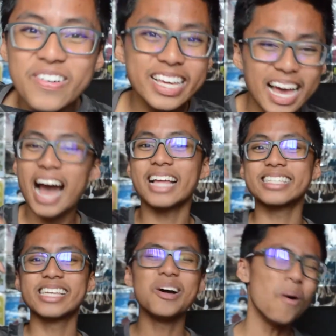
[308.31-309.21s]
we
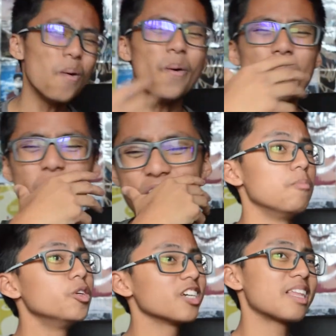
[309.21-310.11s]
got. Oh!
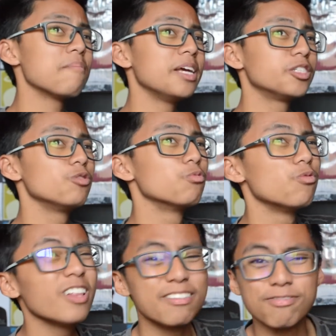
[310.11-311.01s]
Music that makes you
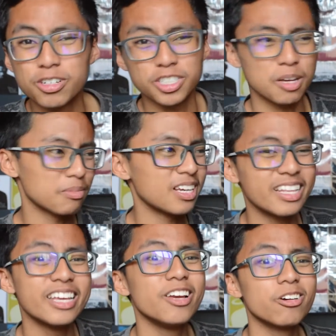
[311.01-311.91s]
really feel something
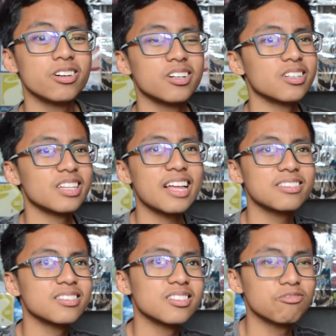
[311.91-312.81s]
in here
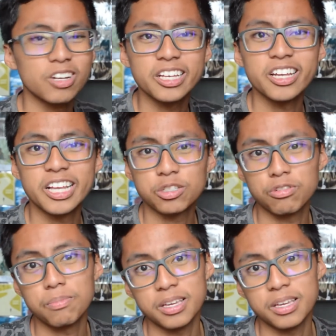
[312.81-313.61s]
that really connects with